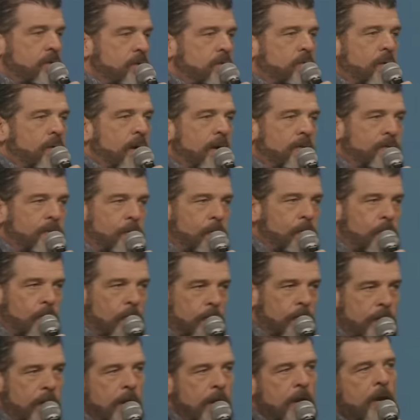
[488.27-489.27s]
throughout the
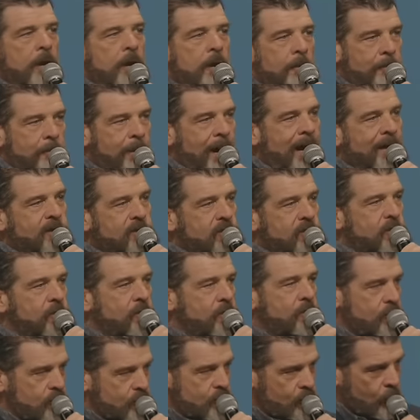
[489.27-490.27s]
world,
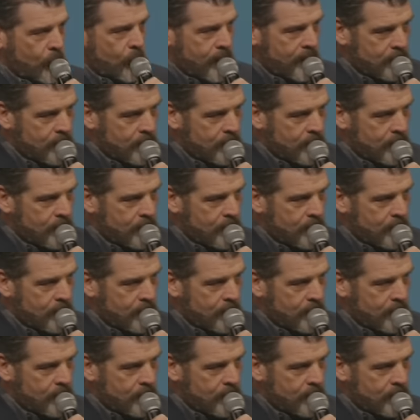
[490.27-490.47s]
Pastor Troy